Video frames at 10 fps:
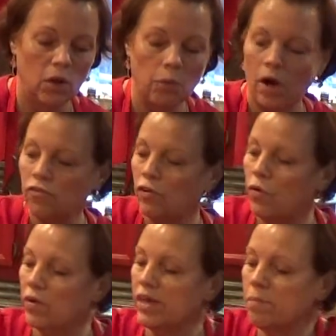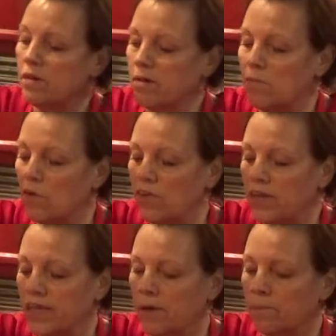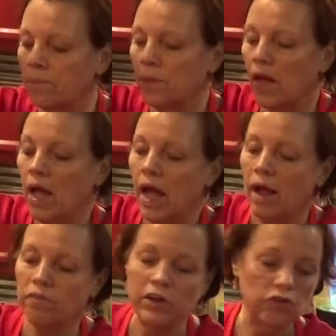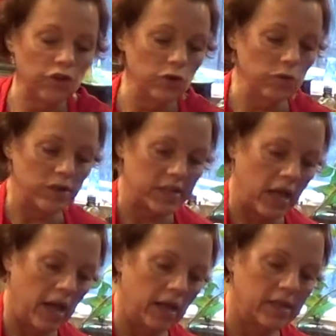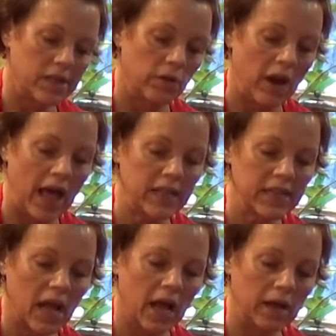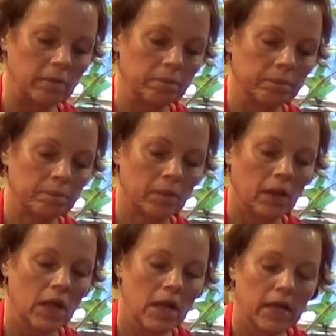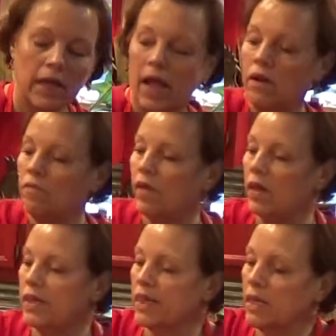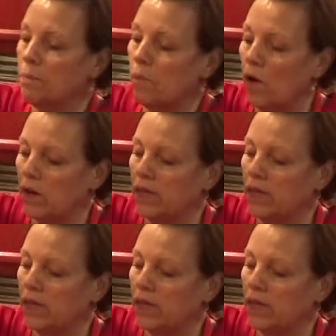watching Christmas movies every Tuesday. So last night, Caden fell asleep on